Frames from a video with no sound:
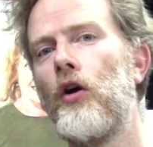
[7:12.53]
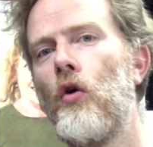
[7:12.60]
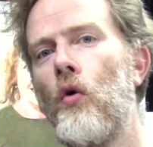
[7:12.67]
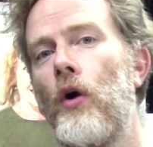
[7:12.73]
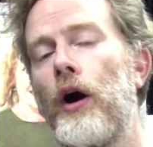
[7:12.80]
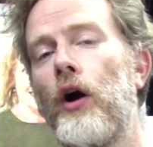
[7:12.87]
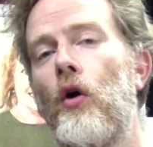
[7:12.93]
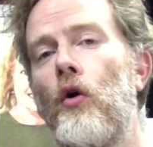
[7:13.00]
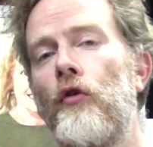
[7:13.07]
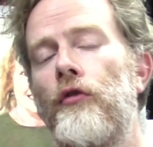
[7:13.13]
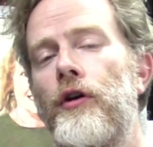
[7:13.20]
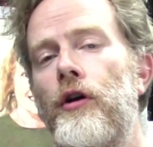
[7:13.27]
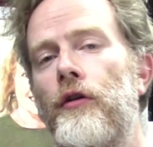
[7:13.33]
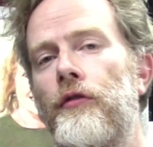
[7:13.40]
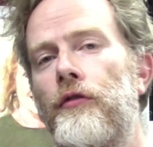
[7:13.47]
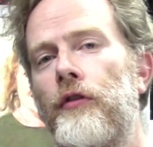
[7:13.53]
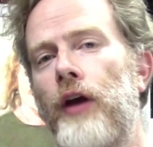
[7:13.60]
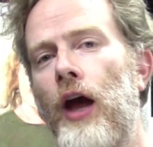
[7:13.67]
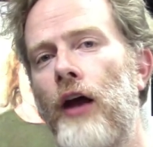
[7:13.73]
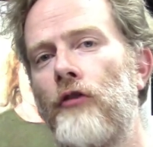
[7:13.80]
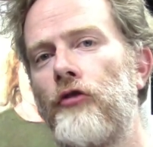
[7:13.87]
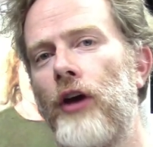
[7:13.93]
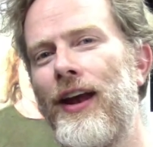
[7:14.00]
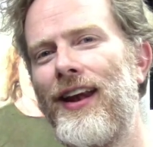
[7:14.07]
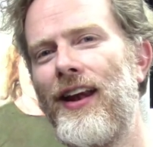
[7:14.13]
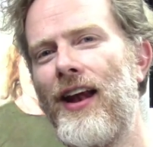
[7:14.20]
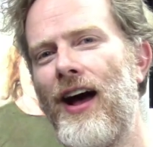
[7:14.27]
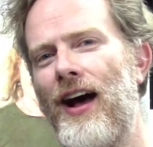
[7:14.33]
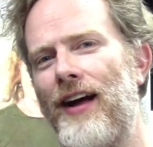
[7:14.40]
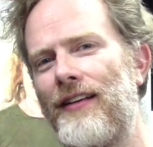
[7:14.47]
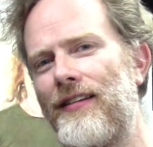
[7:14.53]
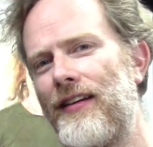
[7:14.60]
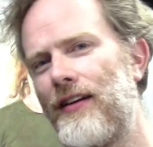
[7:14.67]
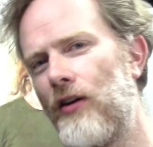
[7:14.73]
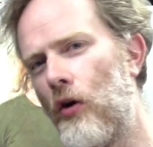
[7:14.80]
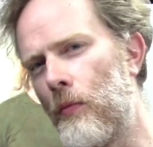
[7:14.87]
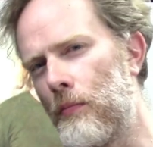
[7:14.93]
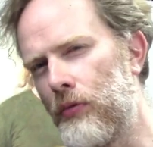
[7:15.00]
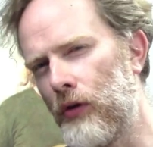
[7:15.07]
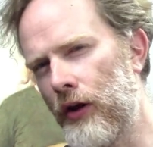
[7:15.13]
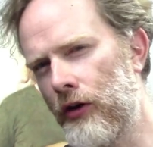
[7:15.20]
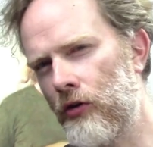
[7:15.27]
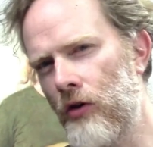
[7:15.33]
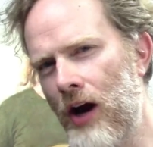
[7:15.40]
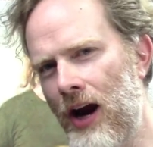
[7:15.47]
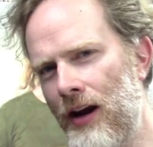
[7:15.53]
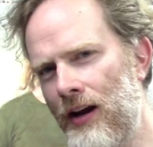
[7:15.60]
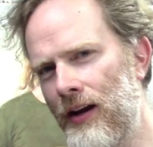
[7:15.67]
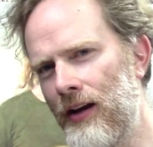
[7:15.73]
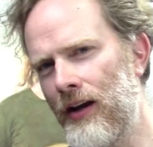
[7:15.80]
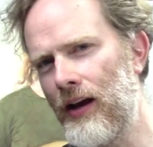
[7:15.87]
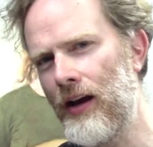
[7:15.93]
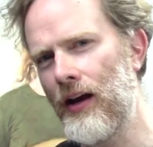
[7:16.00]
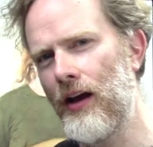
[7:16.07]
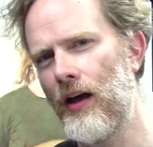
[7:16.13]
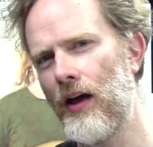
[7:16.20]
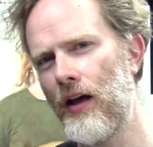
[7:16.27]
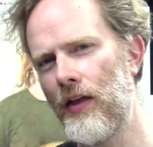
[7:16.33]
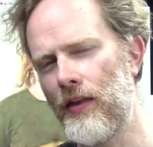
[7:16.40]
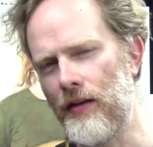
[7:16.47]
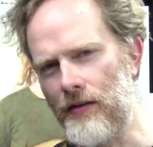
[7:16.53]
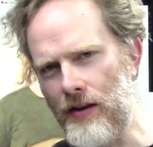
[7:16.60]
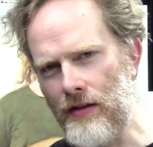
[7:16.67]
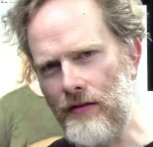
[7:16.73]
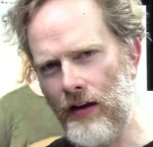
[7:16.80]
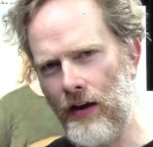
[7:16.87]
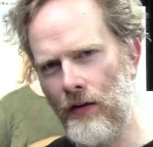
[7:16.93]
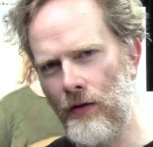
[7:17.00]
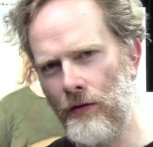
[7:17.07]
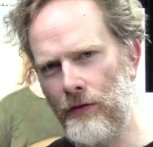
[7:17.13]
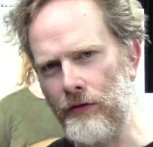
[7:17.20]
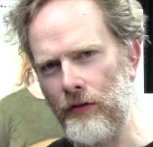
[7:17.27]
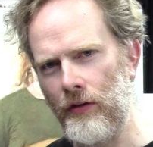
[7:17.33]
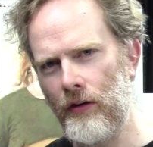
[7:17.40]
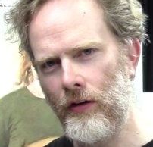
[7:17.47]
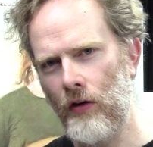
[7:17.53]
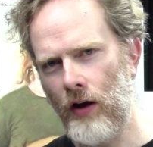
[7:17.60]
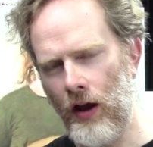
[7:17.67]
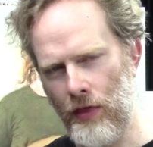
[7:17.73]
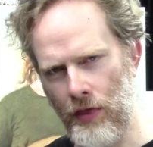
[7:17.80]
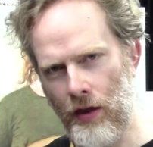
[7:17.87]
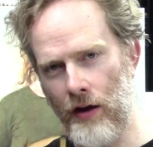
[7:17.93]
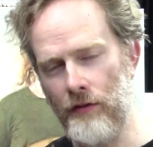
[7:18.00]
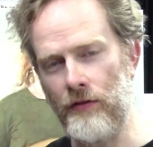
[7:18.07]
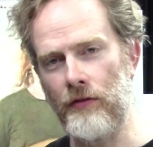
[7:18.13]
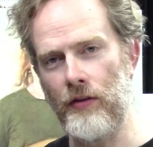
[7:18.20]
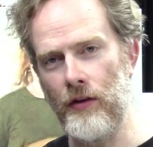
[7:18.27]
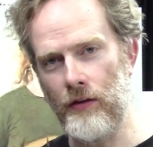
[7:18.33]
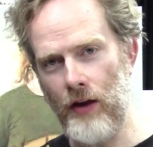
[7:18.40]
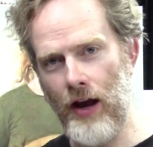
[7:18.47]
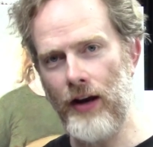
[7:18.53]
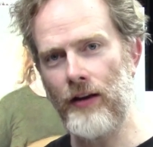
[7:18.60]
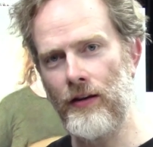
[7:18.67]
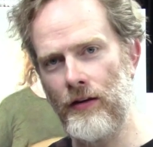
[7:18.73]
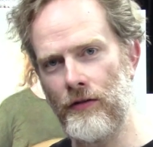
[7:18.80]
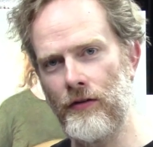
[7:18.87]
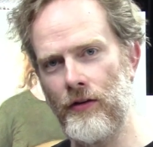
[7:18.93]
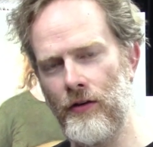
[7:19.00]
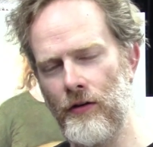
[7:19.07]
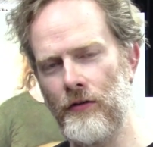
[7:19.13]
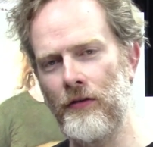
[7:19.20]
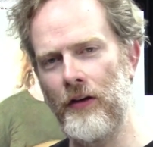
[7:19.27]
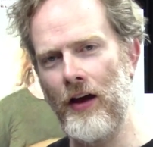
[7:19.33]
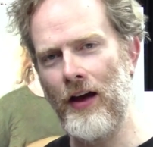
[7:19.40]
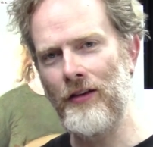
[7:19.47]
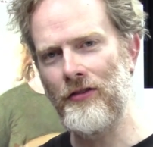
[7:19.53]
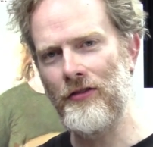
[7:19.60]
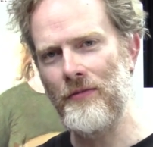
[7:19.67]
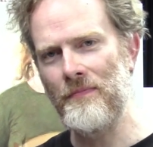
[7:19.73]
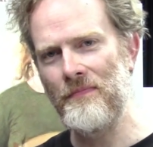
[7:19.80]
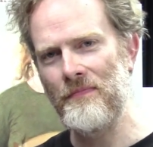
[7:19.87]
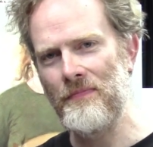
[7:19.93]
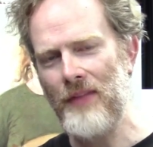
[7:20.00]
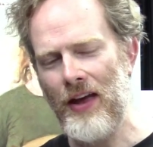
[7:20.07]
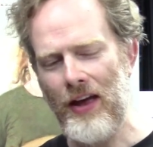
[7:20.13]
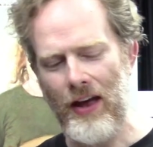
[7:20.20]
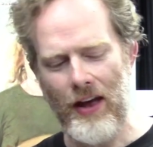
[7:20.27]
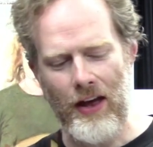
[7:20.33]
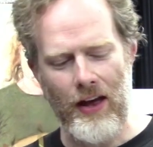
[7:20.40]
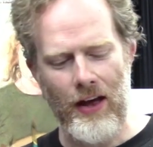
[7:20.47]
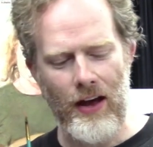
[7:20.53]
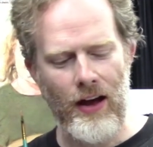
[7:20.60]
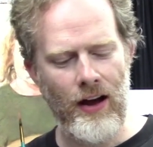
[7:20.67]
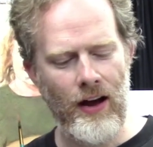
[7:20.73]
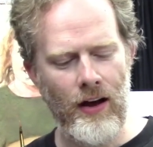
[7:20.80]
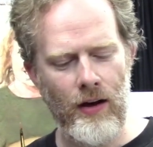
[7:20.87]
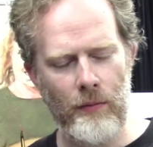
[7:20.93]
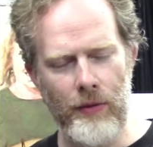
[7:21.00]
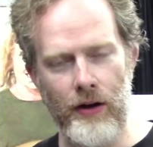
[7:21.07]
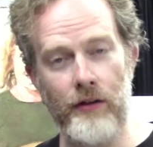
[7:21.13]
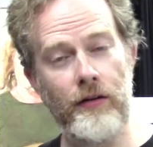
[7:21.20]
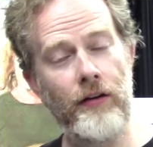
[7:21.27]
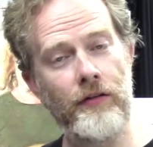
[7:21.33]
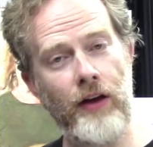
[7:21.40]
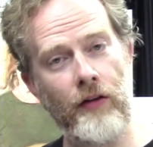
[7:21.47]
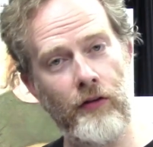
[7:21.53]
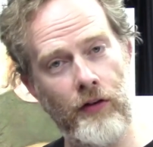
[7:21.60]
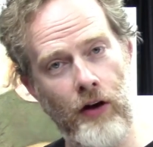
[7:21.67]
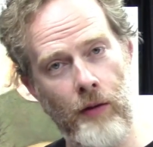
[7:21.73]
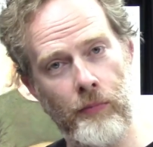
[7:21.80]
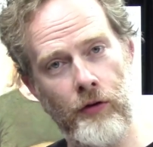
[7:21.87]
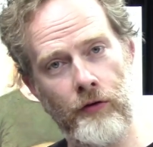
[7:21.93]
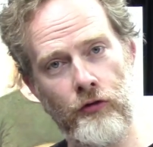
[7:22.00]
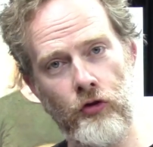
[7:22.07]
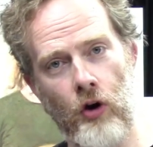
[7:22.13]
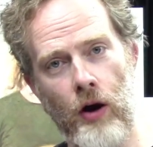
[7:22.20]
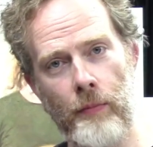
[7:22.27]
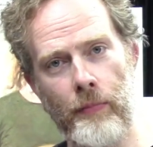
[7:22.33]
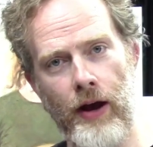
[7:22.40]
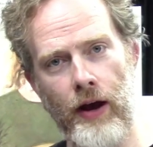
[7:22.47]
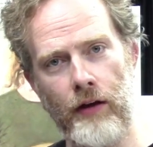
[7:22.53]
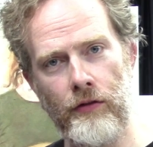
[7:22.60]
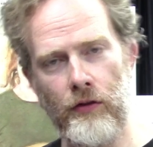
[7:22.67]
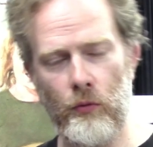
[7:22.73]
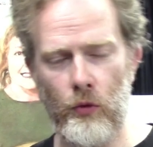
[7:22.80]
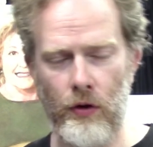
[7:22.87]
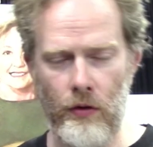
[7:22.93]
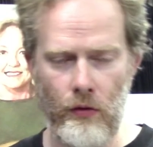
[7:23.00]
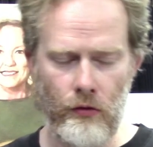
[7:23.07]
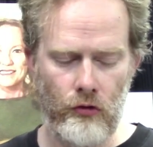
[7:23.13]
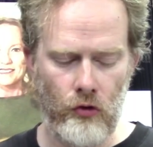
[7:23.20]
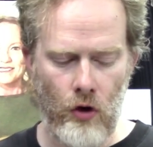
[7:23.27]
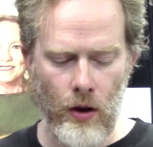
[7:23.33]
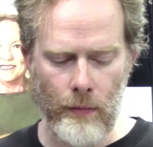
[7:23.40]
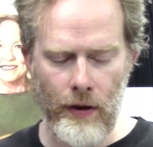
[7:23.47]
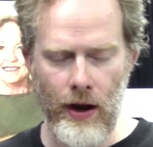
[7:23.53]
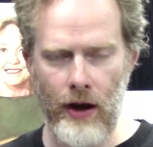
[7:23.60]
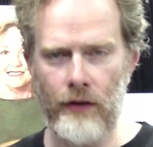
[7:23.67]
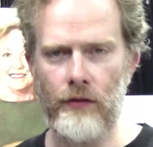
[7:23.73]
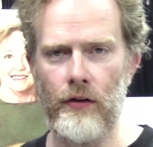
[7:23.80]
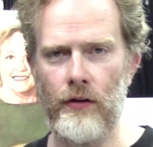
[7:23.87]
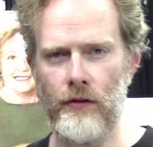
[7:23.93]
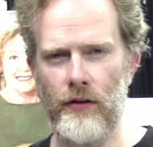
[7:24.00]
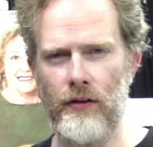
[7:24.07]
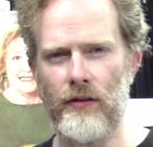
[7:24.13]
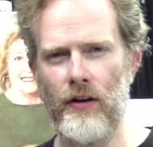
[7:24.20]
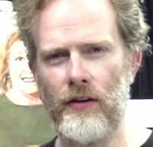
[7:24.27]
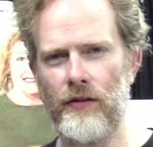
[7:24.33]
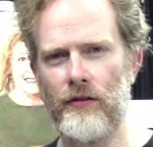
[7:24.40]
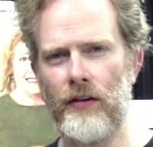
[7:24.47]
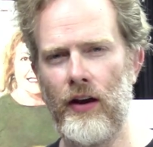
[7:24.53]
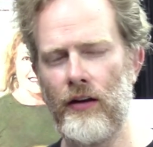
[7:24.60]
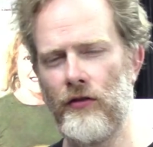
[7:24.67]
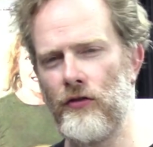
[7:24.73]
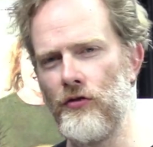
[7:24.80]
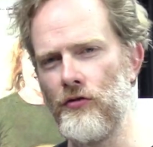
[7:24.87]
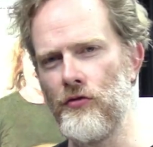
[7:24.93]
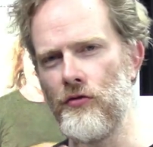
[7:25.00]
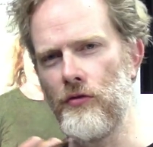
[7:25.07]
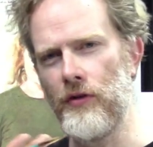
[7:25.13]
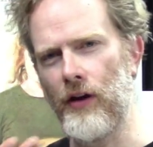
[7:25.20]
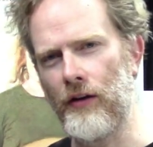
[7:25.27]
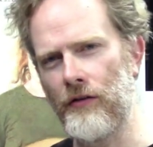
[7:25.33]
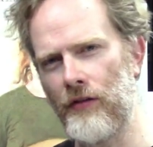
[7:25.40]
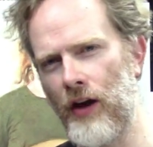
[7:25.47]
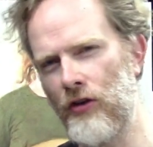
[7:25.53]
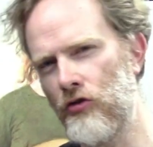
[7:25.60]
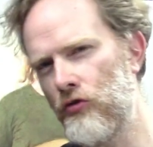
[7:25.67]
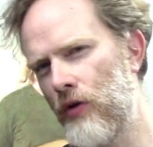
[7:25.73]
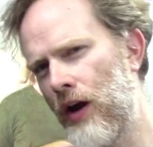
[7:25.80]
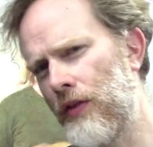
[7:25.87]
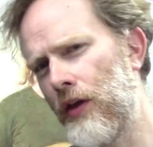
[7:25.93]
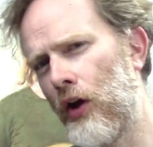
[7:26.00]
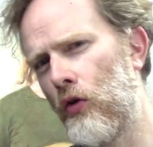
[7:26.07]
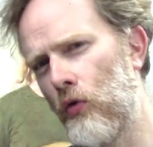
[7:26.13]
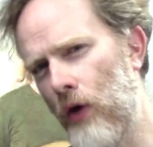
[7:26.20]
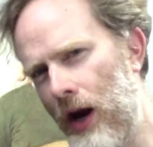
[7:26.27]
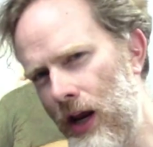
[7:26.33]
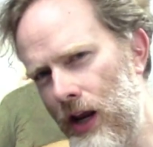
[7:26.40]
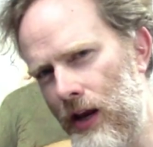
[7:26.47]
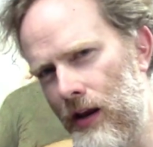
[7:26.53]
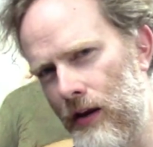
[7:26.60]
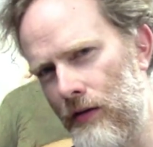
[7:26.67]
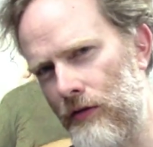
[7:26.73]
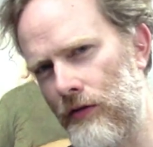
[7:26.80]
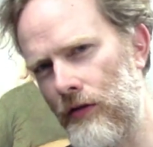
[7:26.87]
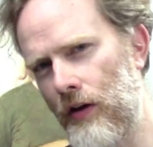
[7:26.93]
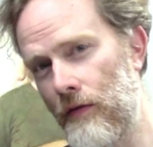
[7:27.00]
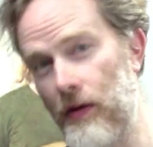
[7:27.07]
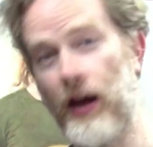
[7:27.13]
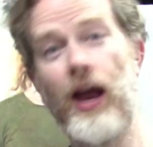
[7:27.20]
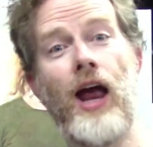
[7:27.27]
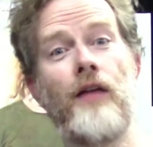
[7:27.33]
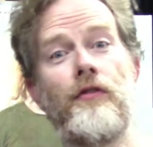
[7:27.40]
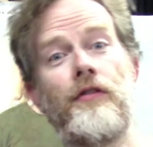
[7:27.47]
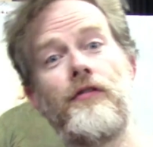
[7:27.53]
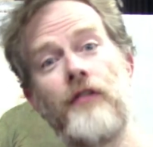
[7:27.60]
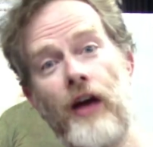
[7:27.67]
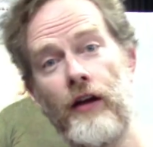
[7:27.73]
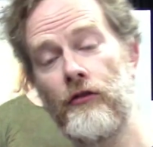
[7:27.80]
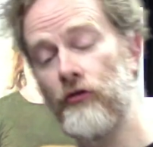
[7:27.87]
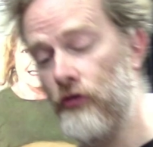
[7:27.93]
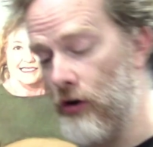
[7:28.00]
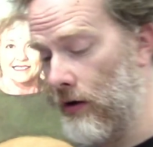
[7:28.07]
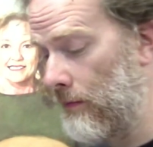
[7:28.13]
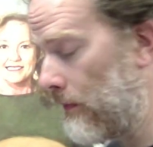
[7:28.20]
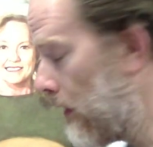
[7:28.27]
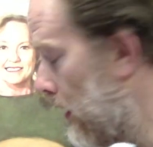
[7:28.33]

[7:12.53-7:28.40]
going over your sketch and not obliterating the details and thus the likeness in your sketch. Um, but it does have a couple of drawbacks, and one of those drawbacks is it does tend to accentuate the graininess of the canvas texture.